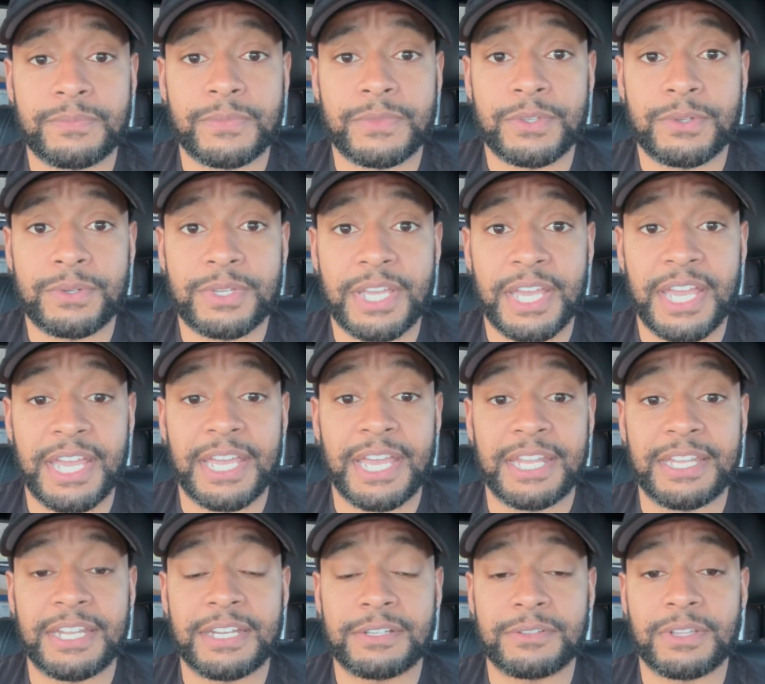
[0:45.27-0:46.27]
okay?
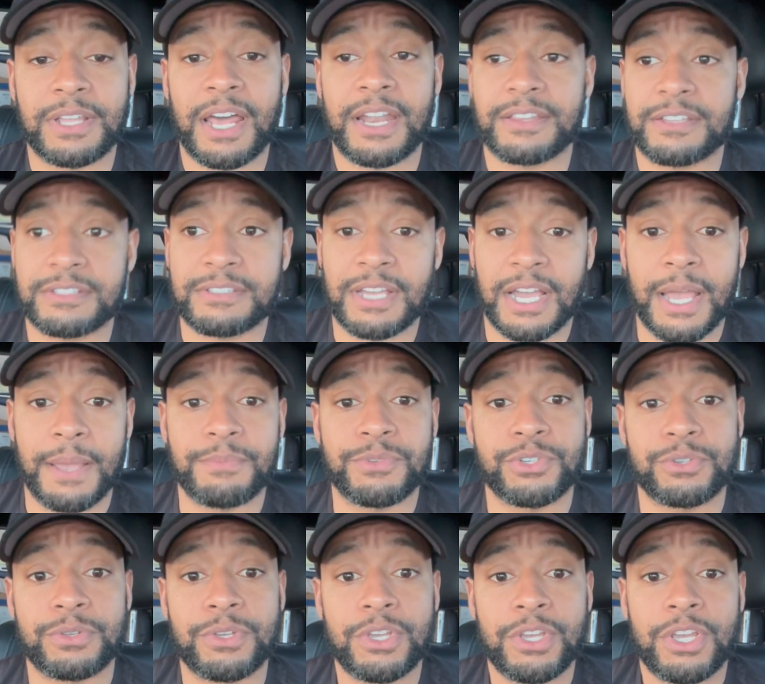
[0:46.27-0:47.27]
And then a lot of the times
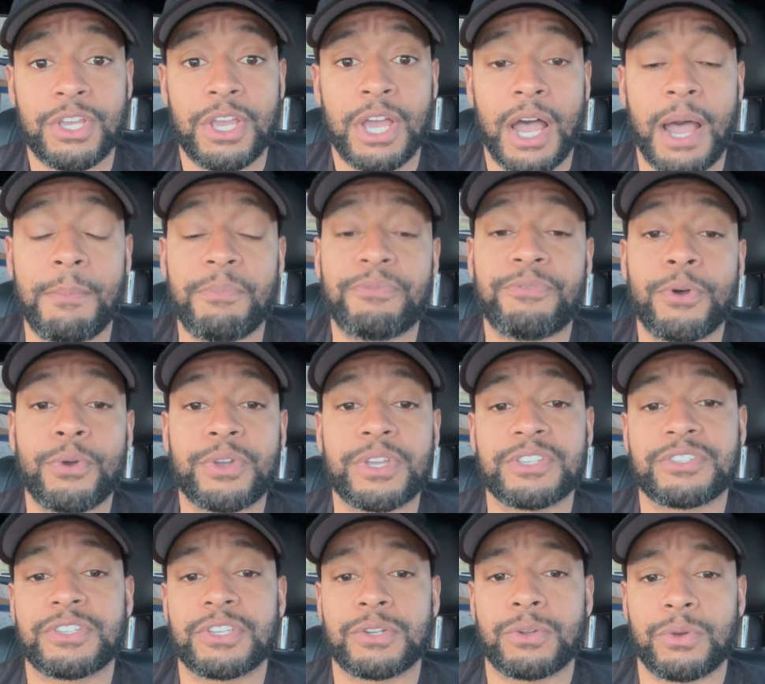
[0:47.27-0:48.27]
I'm
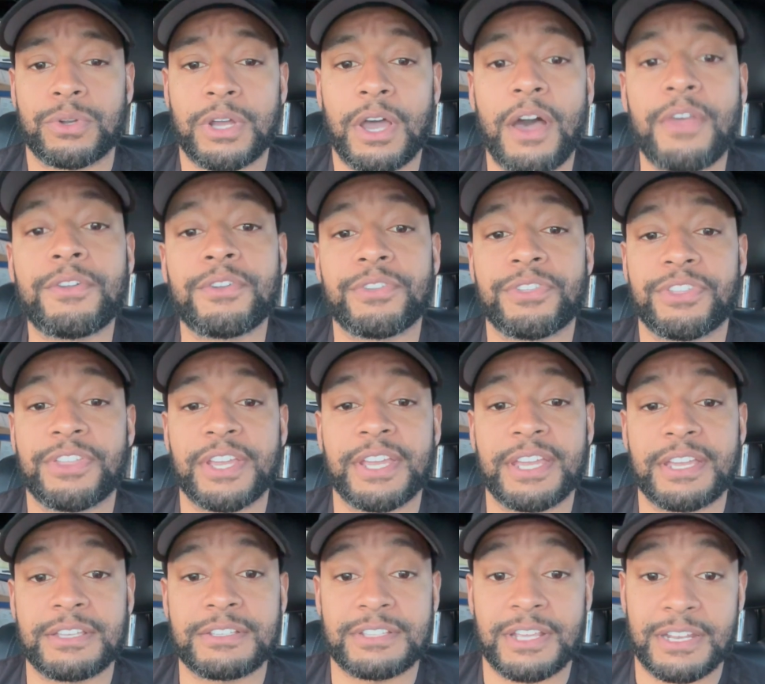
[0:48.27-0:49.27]
focusing on other
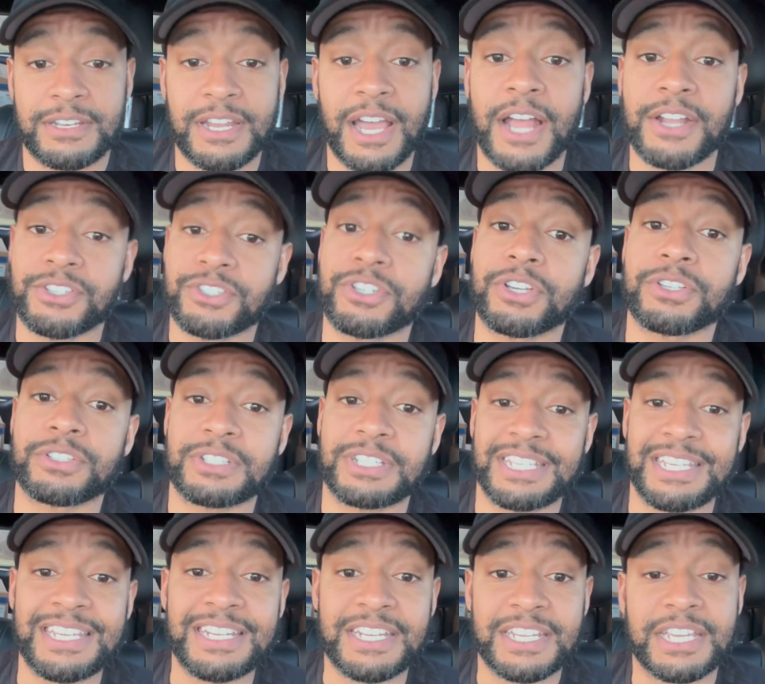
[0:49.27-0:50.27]
things and not just
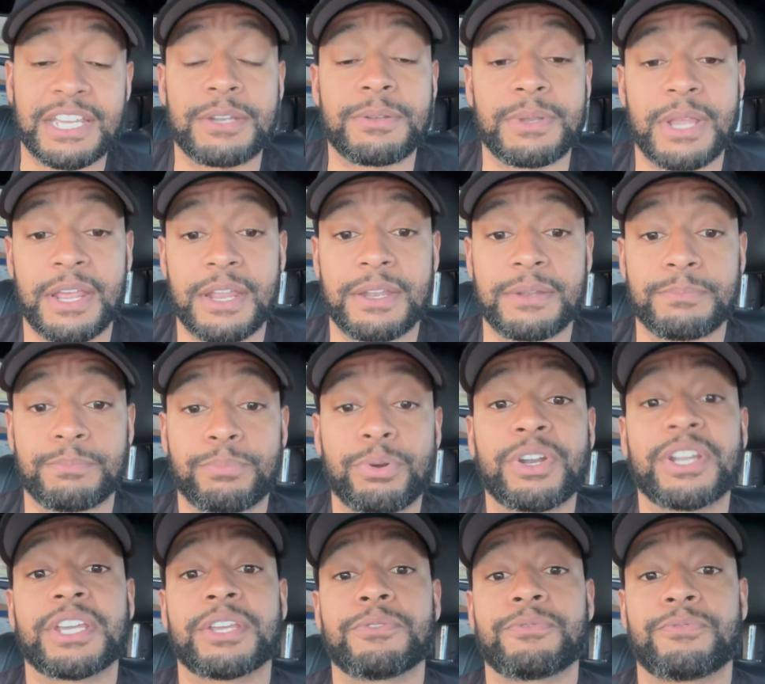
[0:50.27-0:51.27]
eating and
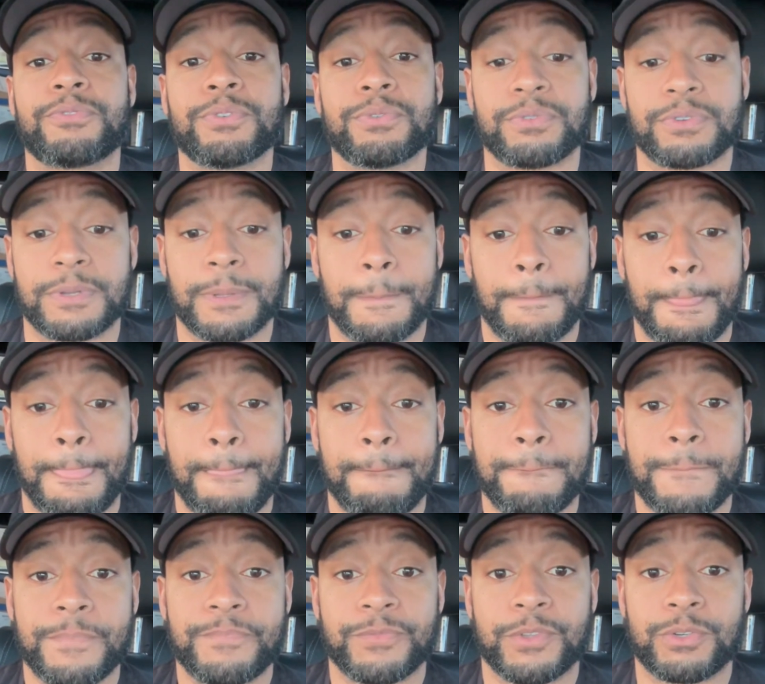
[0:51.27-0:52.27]
putting in food
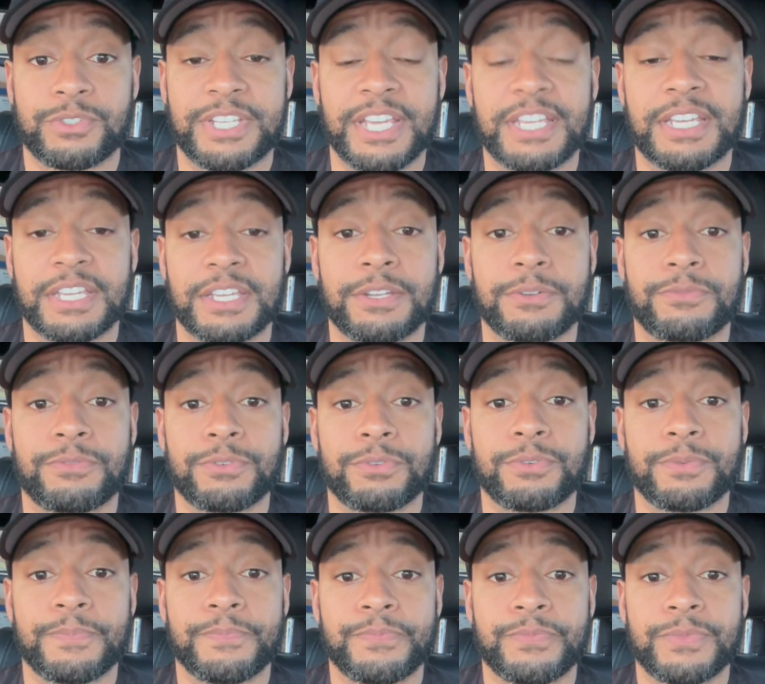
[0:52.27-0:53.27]
or taking in
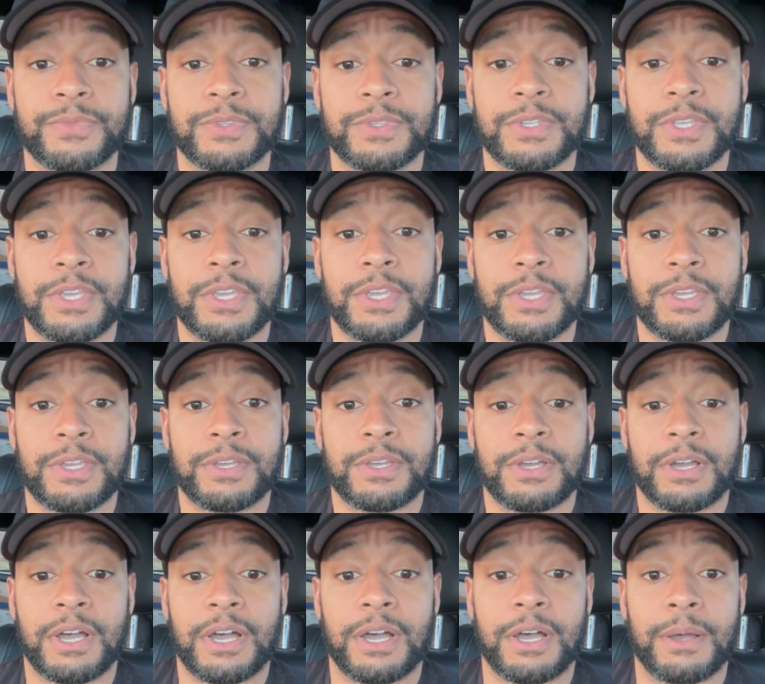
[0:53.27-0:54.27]
food.
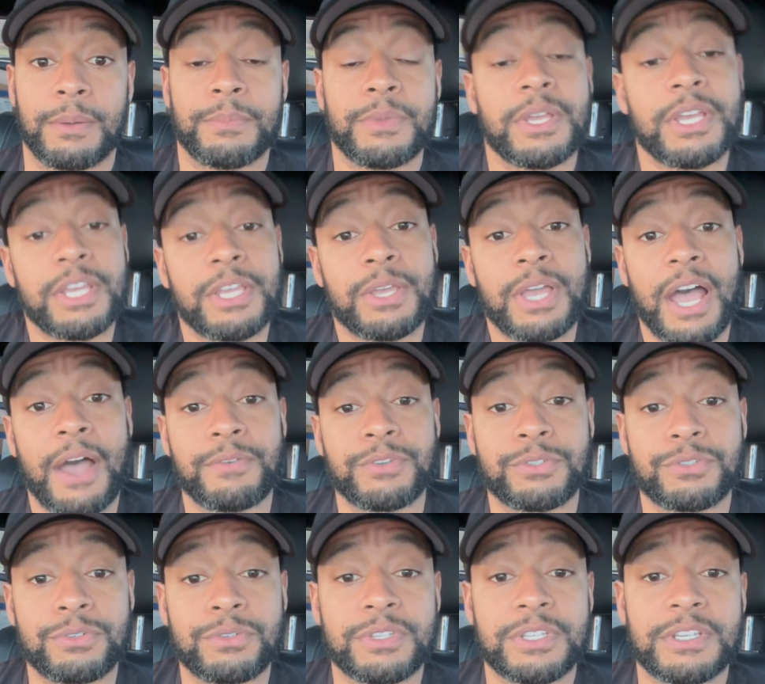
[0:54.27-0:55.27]
How
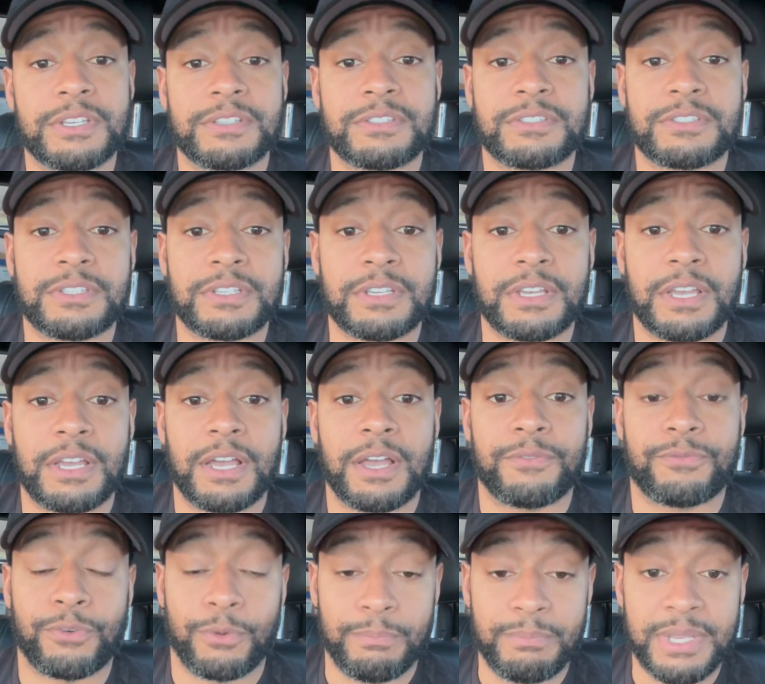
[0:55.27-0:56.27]
you do this,
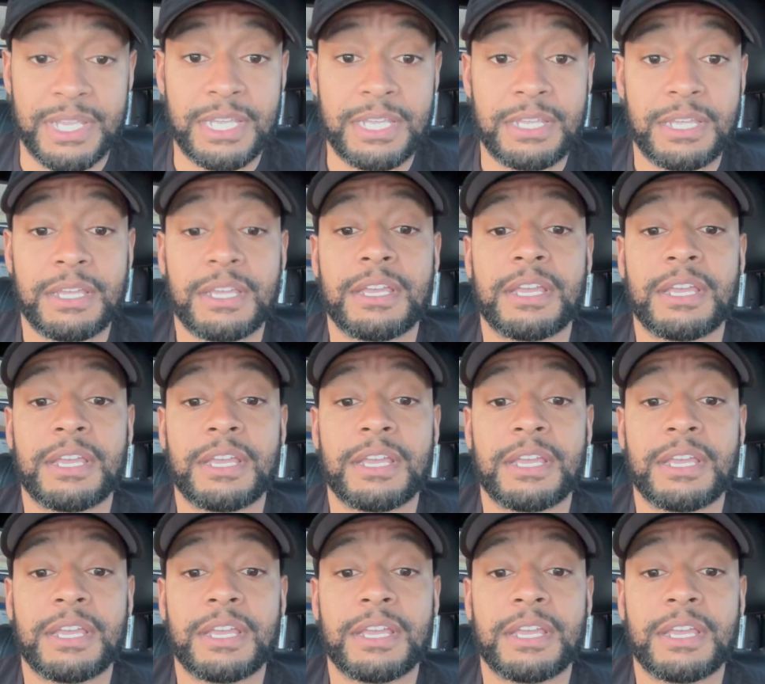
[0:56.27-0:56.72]
for me,